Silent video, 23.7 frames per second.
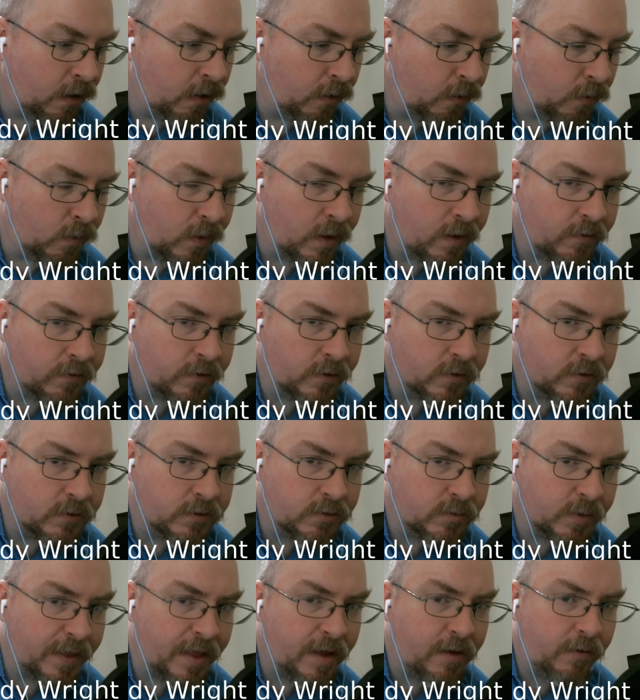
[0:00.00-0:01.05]
Well,
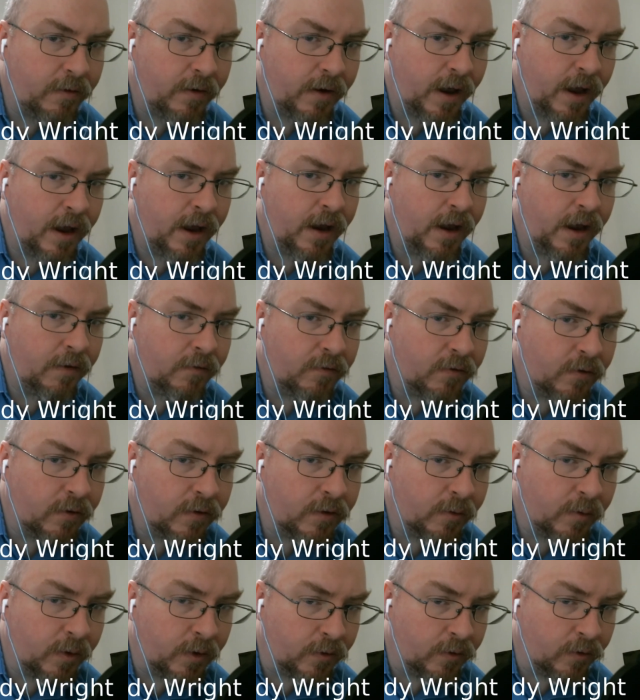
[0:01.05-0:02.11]
folks, without any
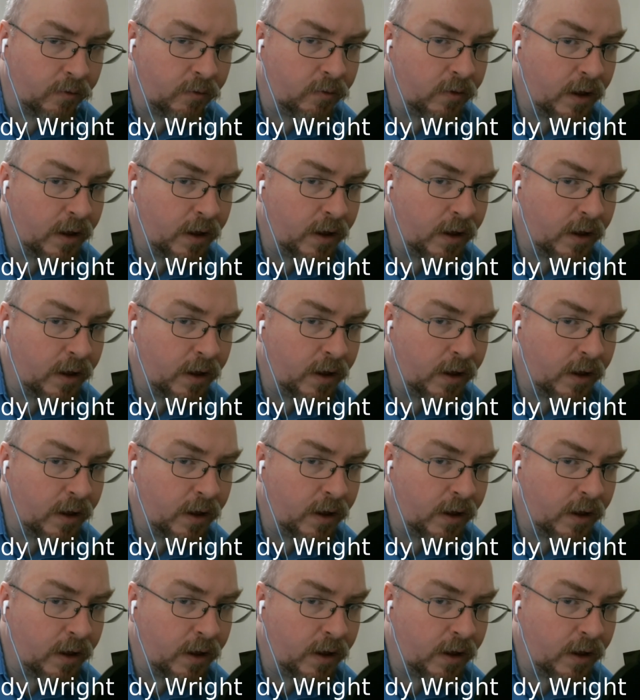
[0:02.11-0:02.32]
further ado,